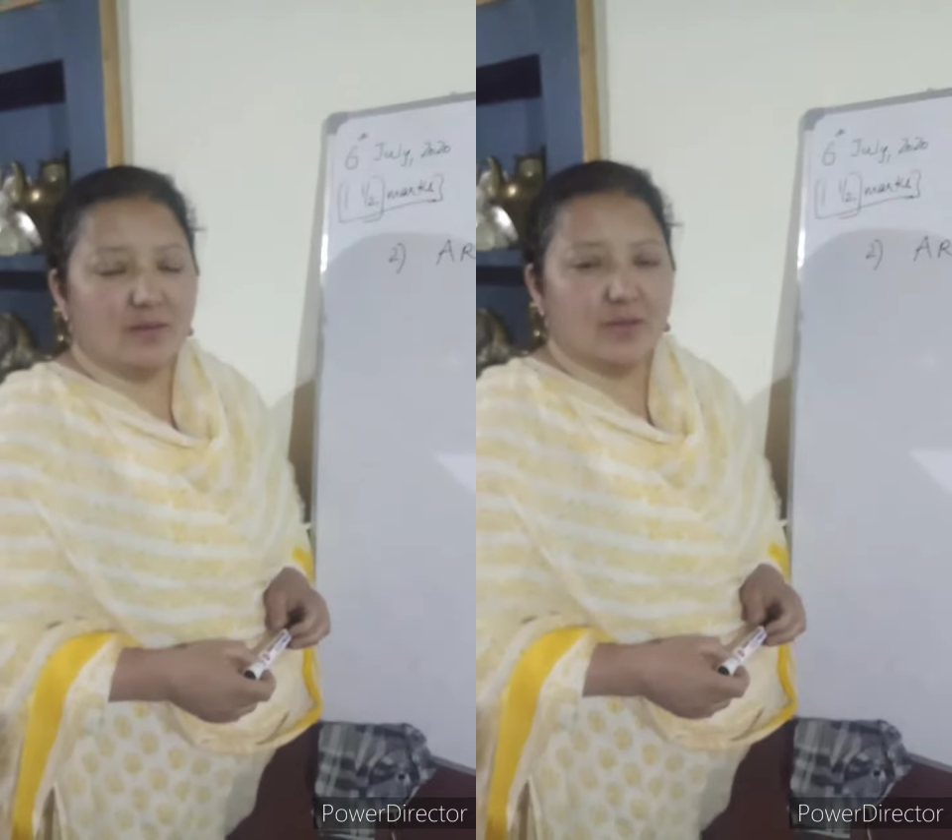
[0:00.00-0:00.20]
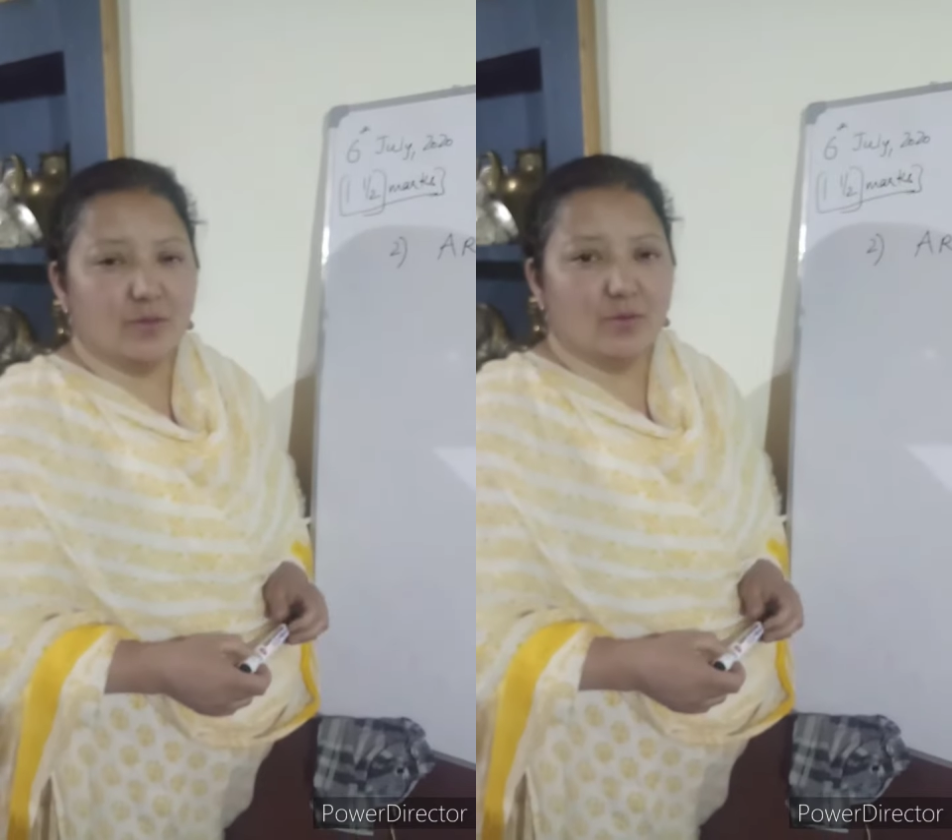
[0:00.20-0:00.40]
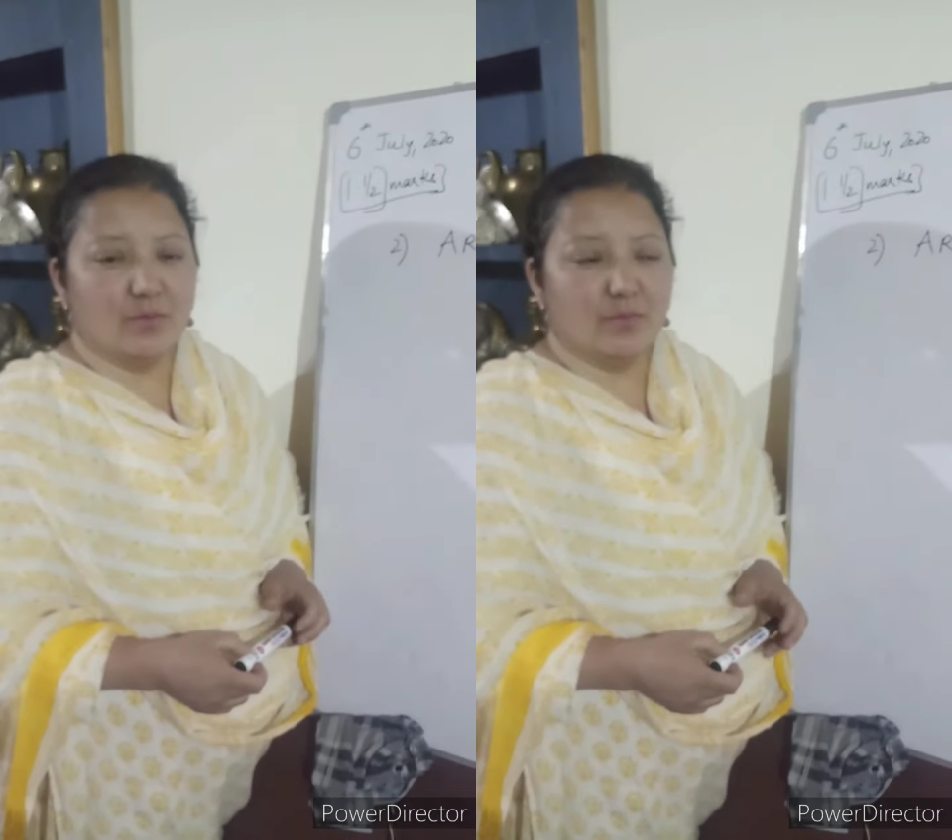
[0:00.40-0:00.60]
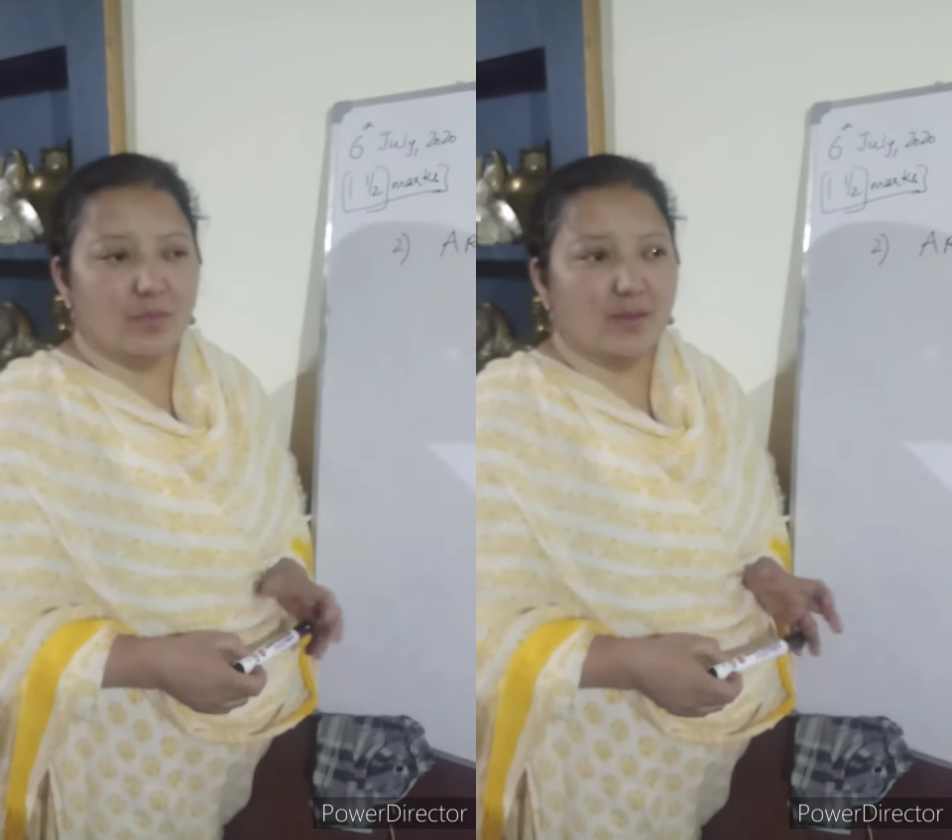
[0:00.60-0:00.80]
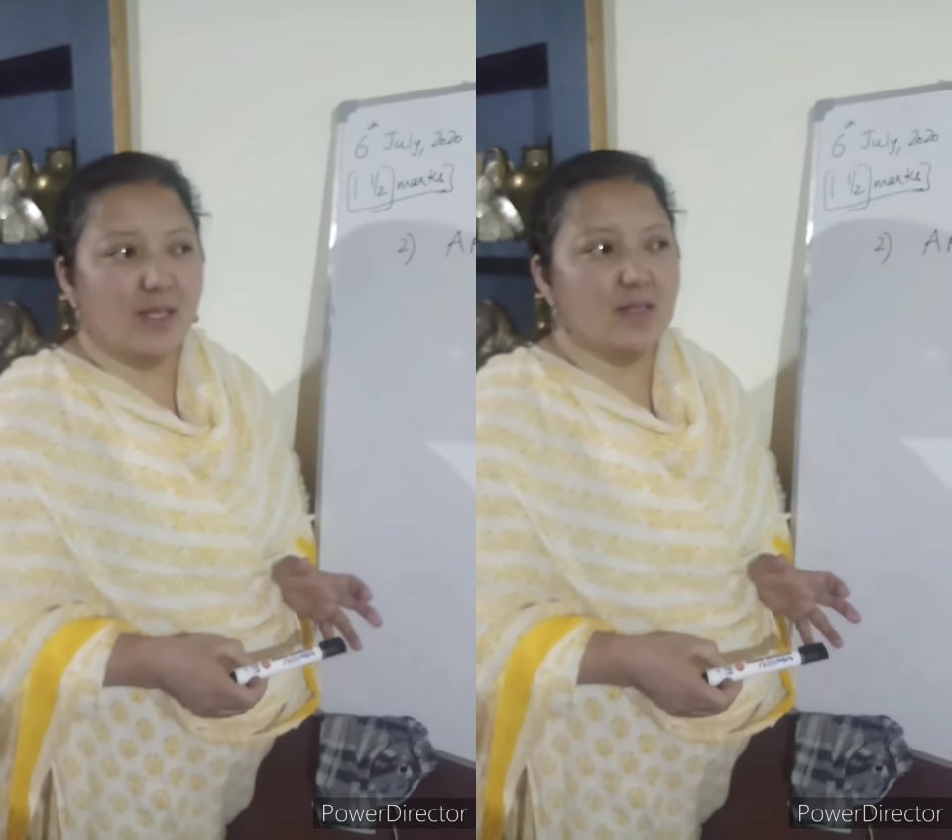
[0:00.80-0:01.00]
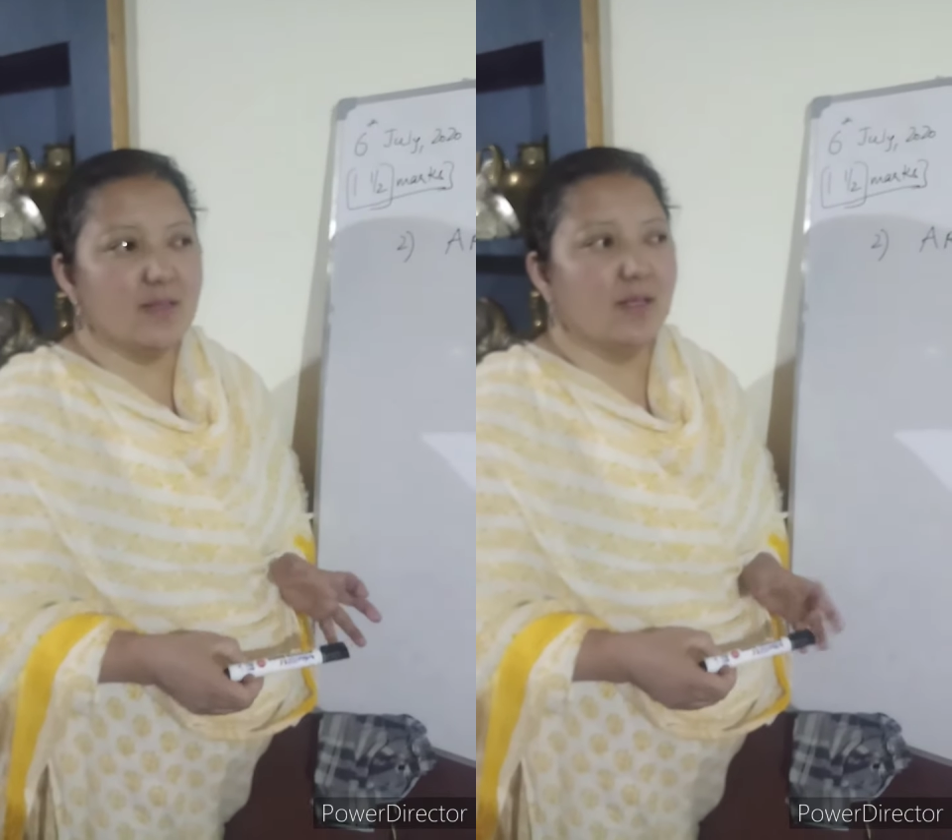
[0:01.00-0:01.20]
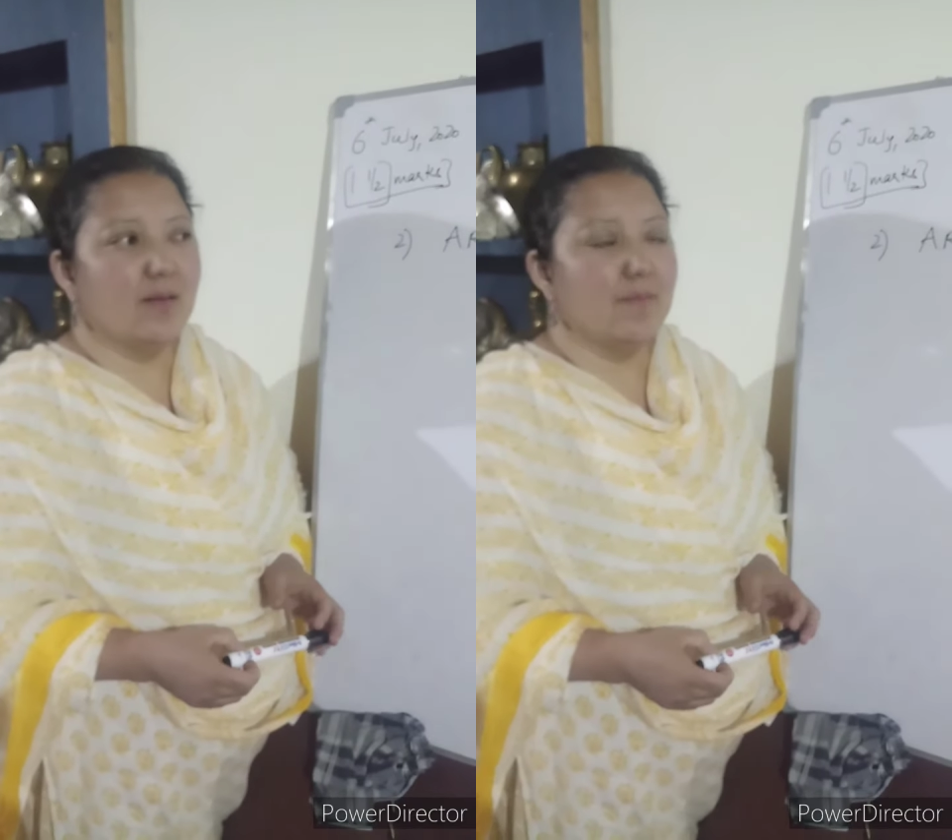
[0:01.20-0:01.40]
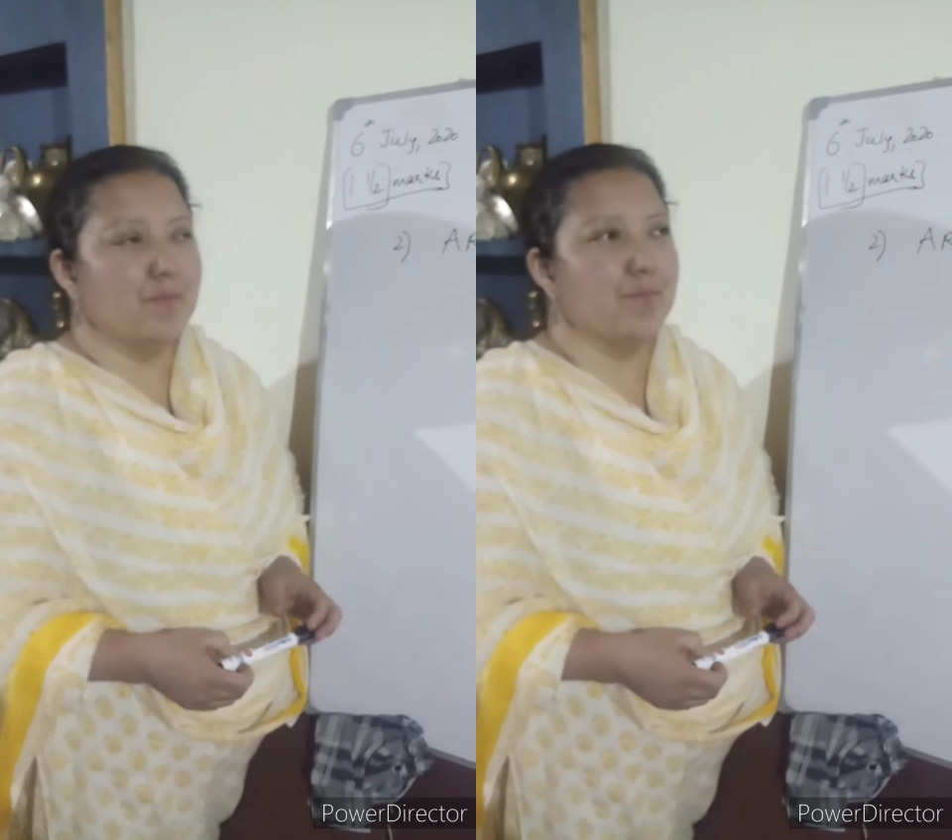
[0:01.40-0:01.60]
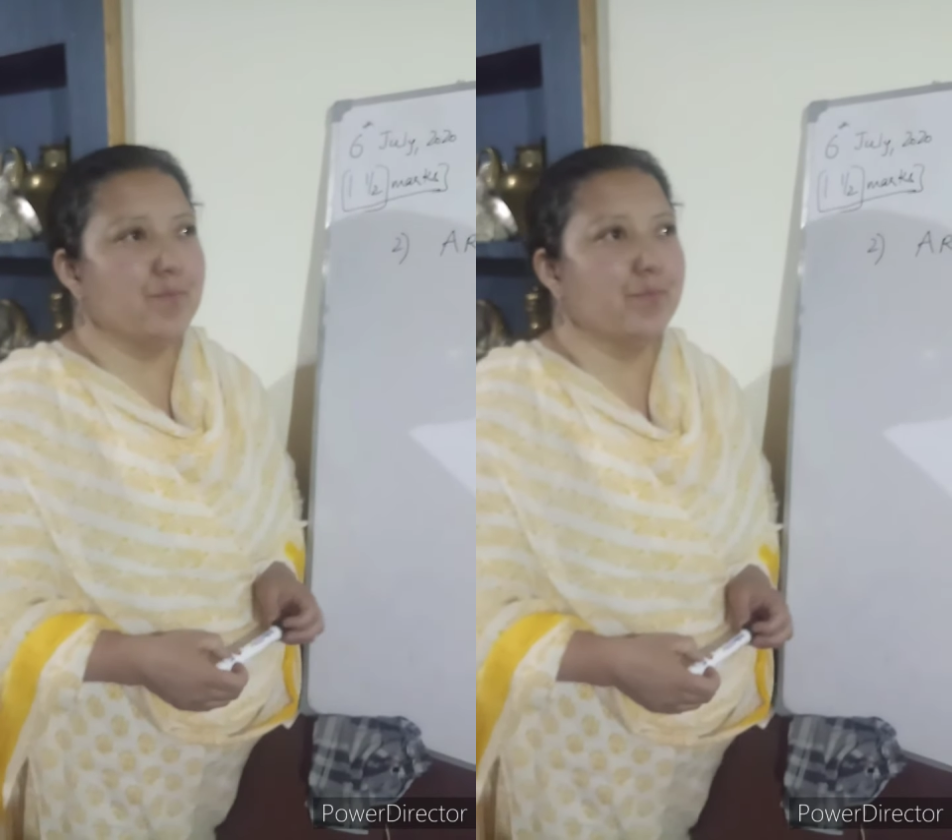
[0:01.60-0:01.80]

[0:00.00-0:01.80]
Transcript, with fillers: you know, that is a um,